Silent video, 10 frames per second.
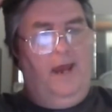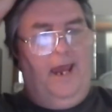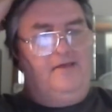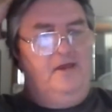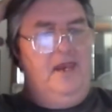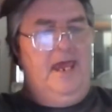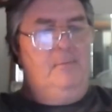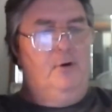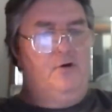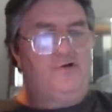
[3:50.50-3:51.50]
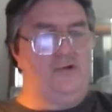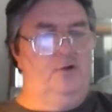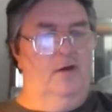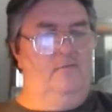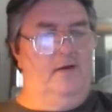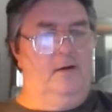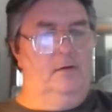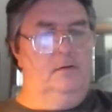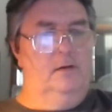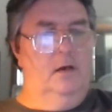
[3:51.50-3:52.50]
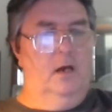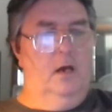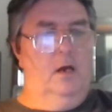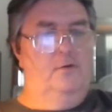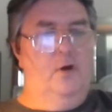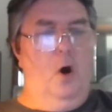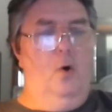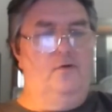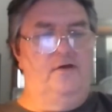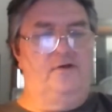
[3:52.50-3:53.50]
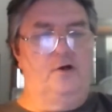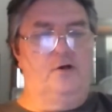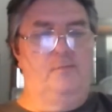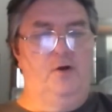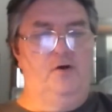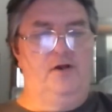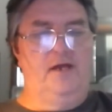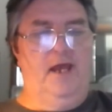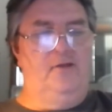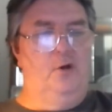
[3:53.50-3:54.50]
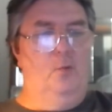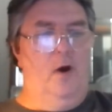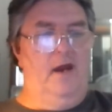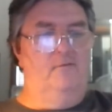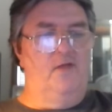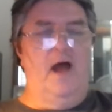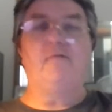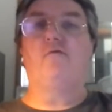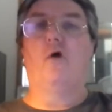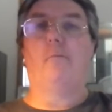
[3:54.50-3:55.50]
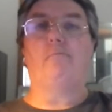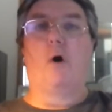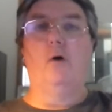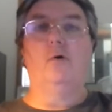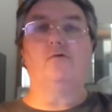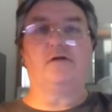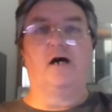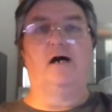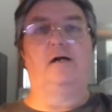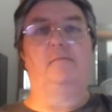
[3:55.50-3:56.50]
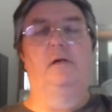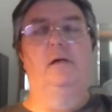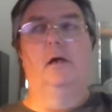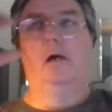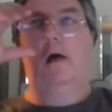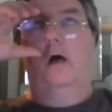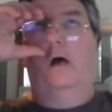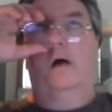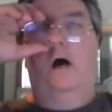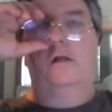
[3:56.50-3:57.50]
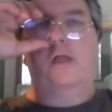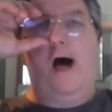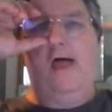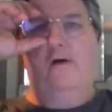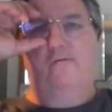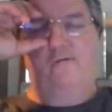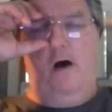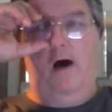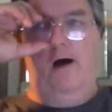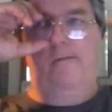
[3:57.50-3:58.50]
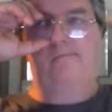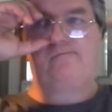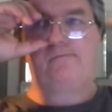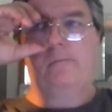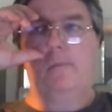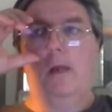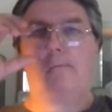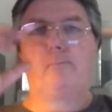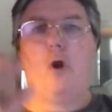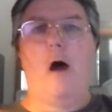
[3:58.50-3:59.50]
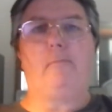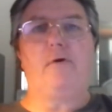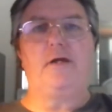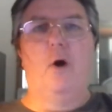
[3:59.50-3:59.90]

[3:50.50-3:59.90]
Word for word: and the neighbors who live there know that their community and their way of life were on borrowed time. A lot of um, property